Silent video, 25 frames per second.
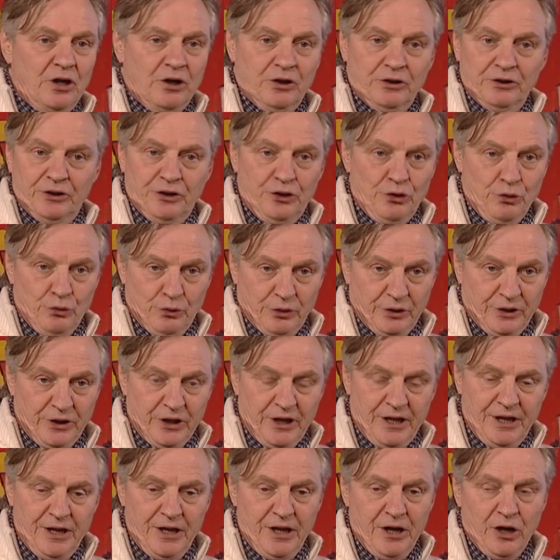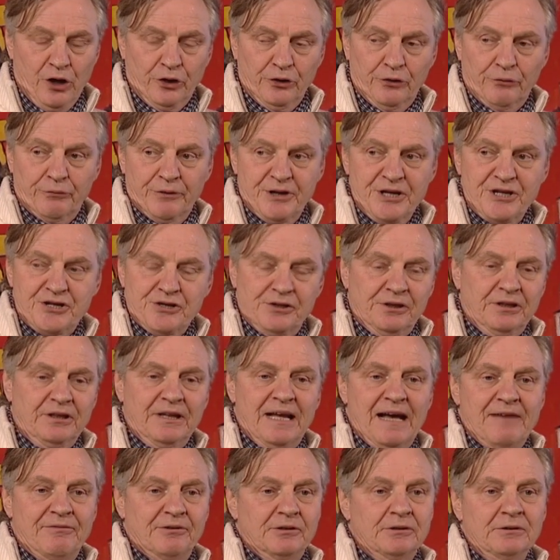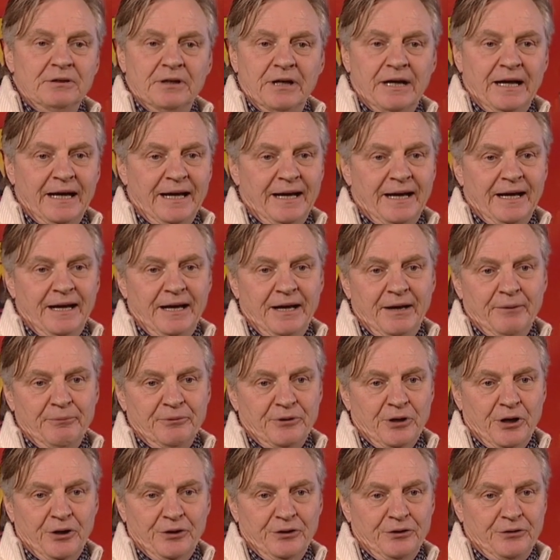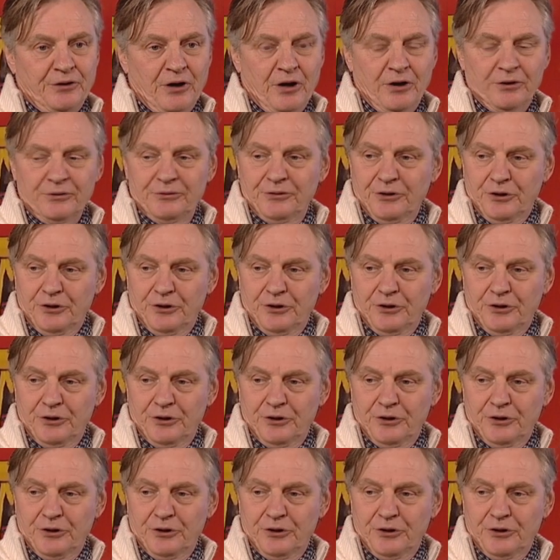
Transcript: on a regional level, without a doubt.